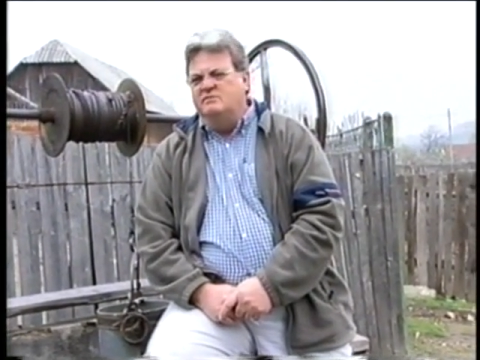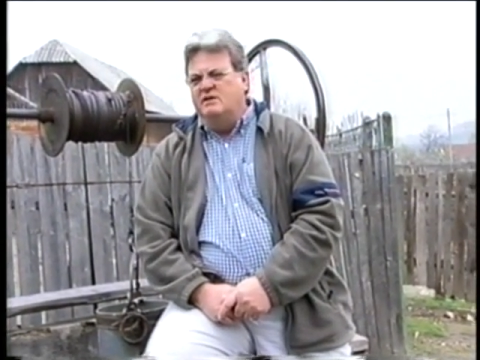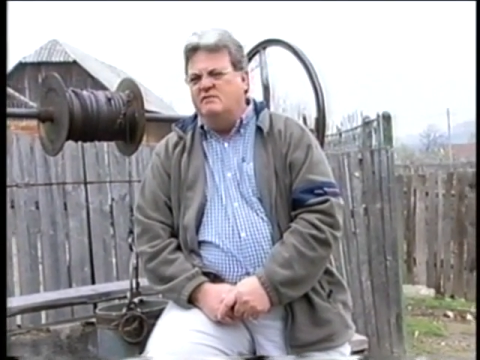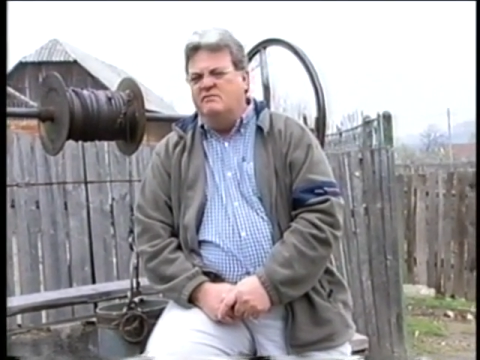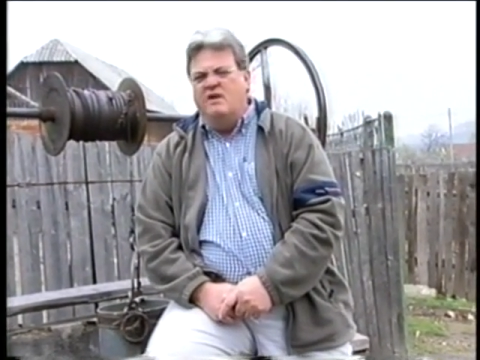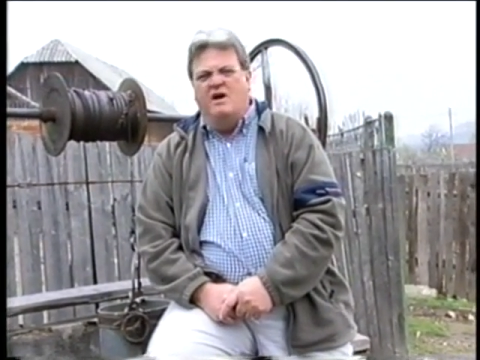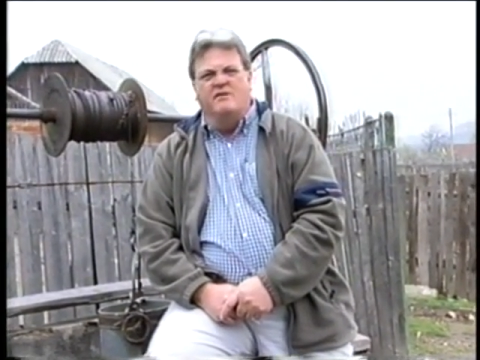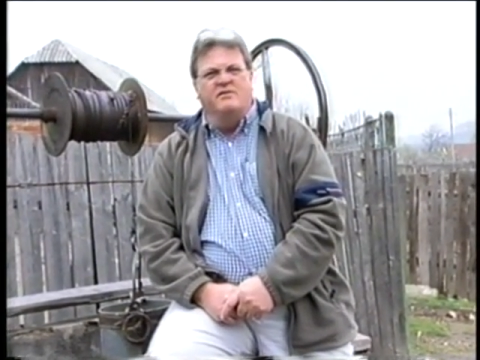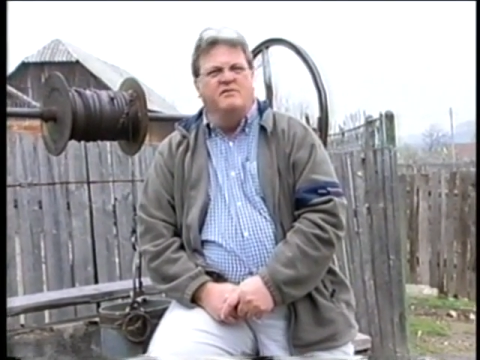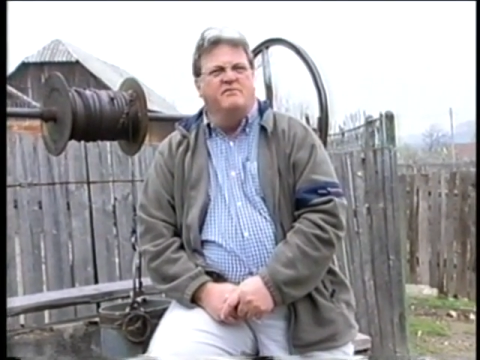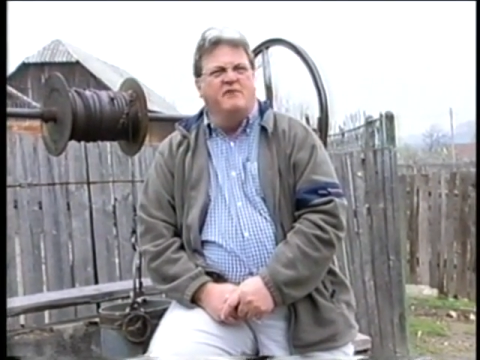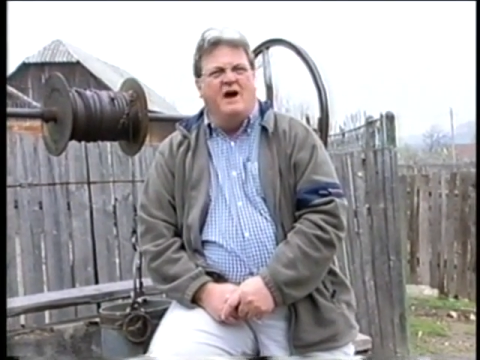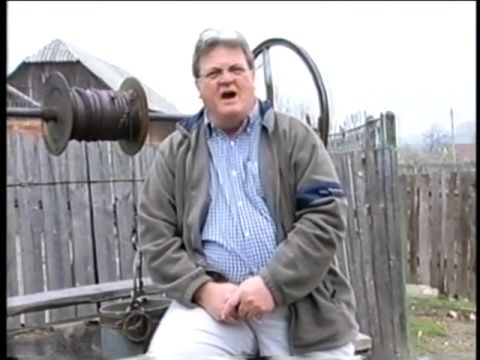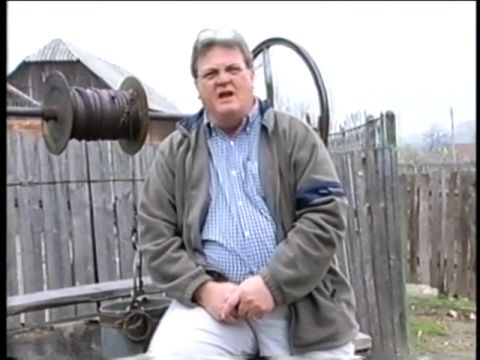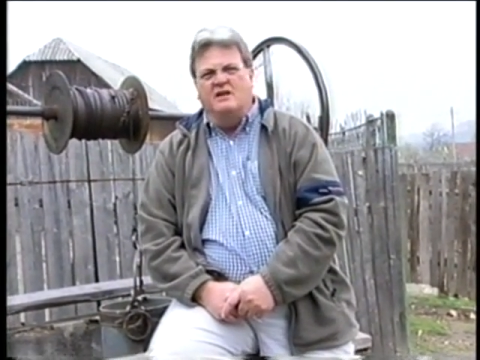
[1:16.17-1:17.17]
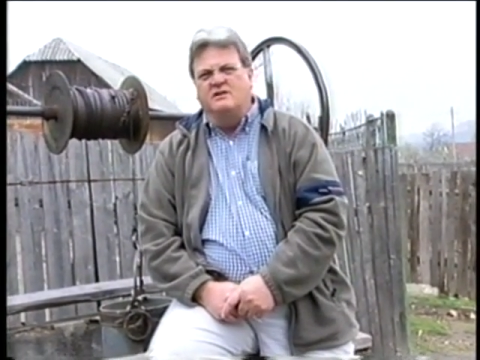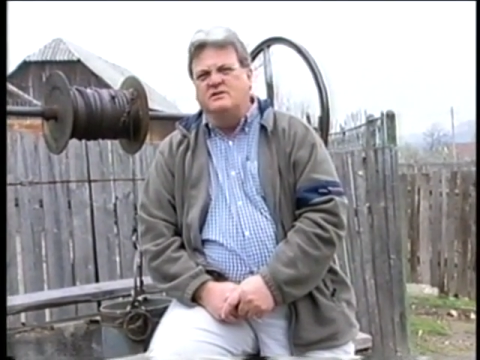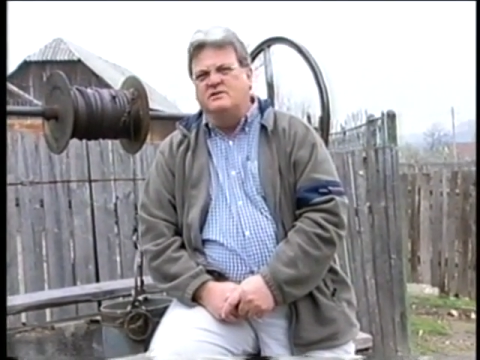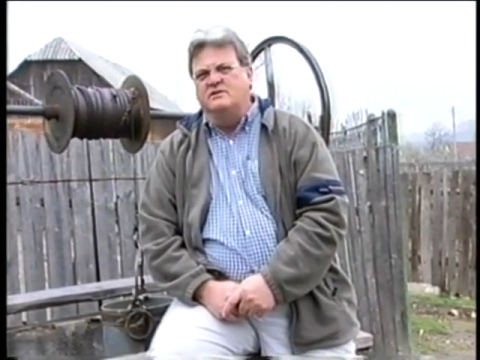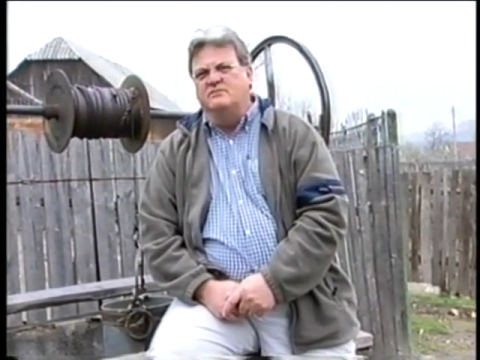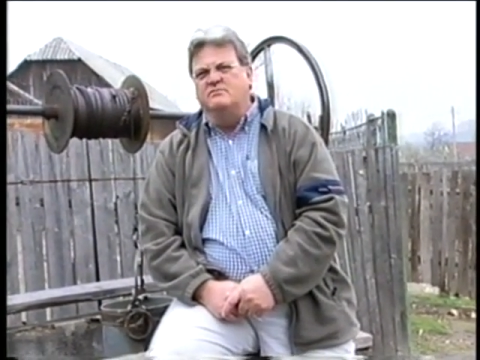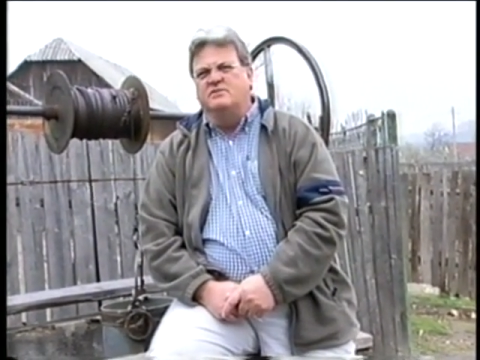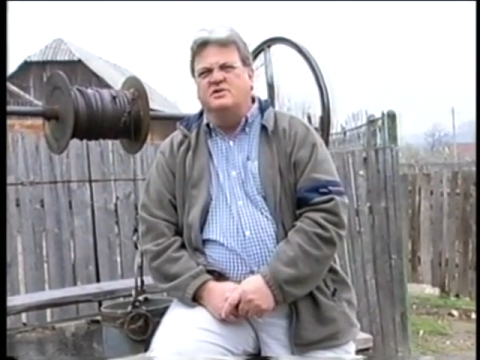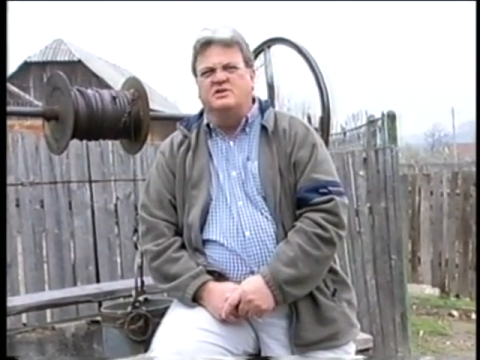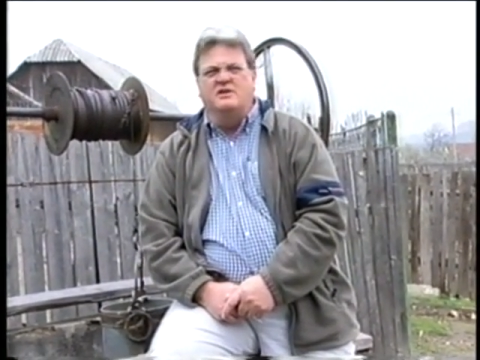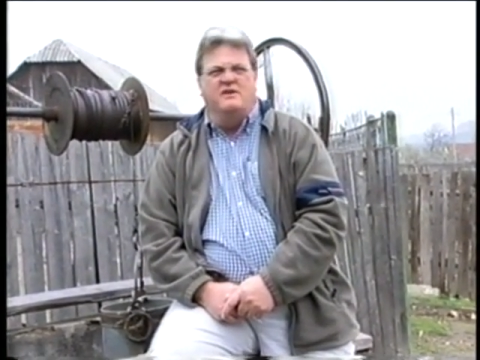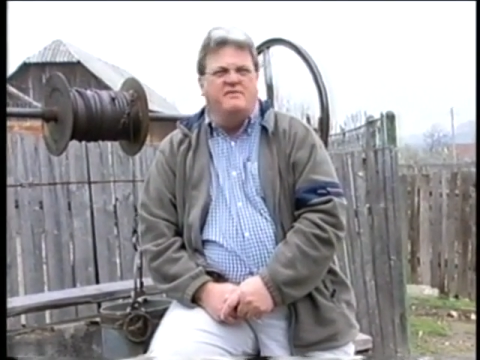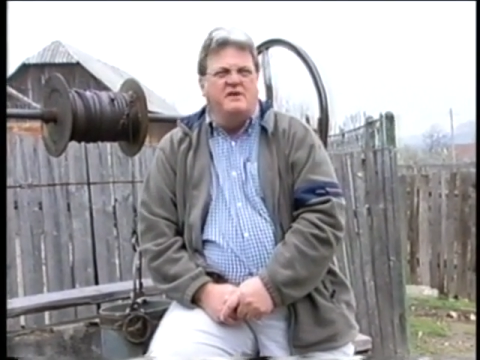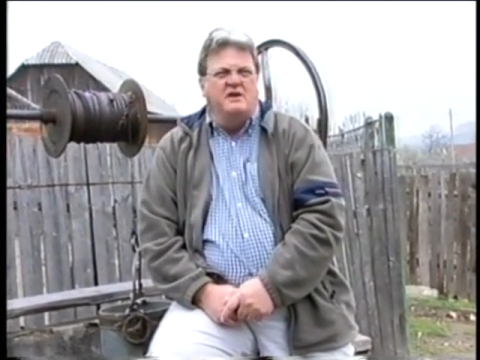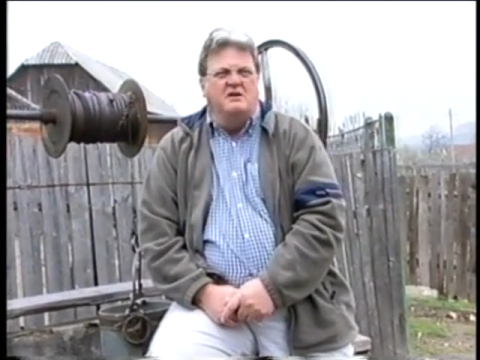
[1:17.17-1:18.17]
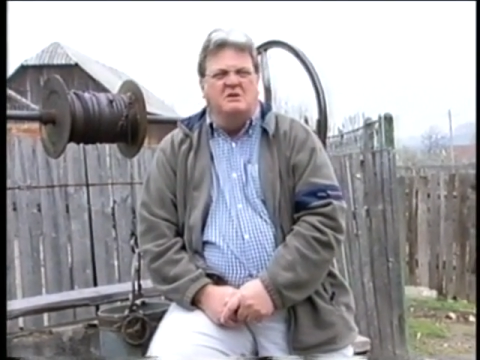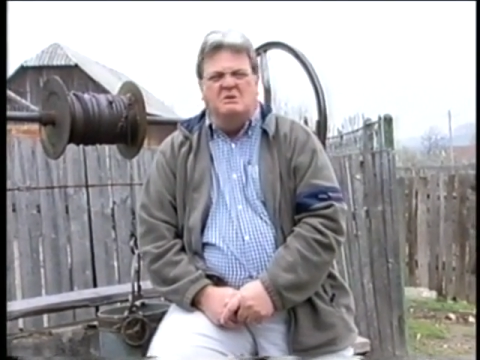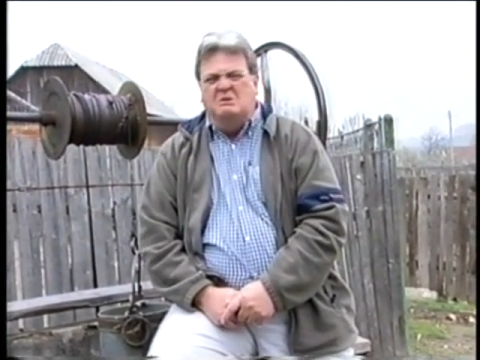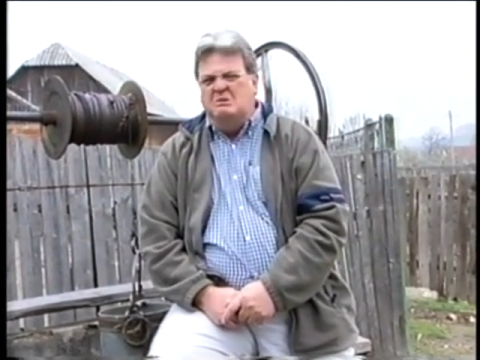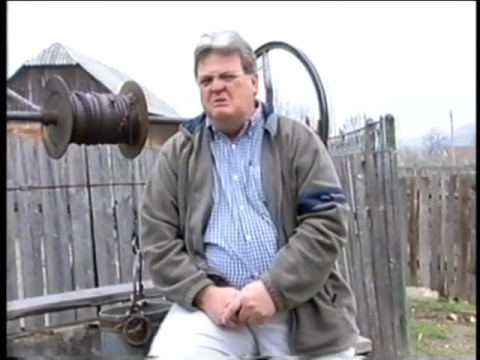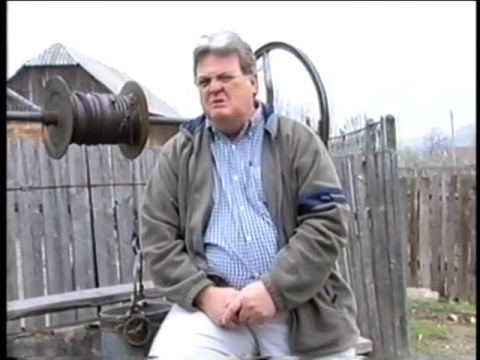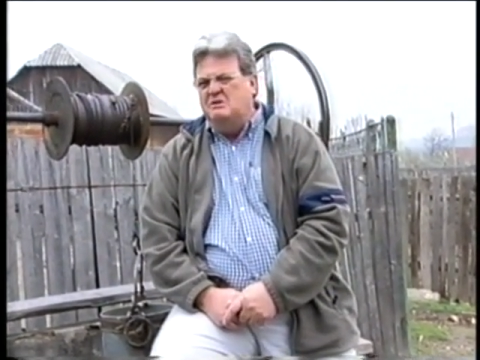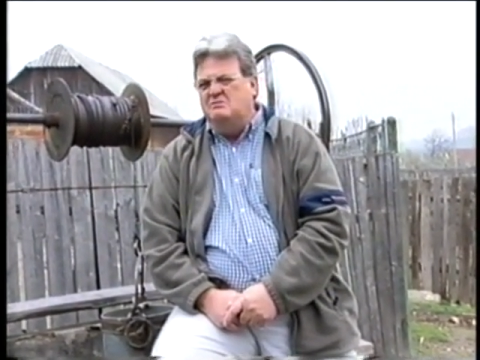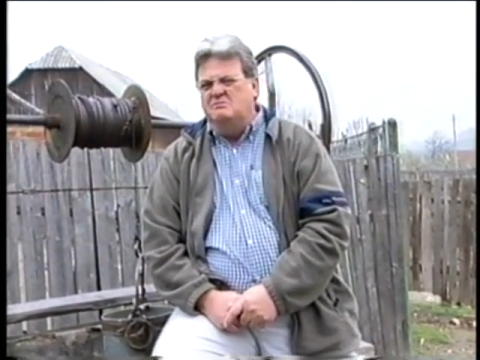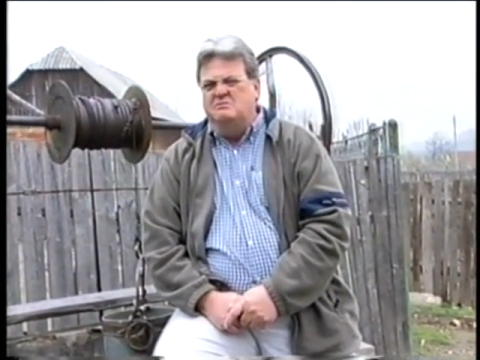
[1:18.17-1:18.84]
involved in violence and sniffing glue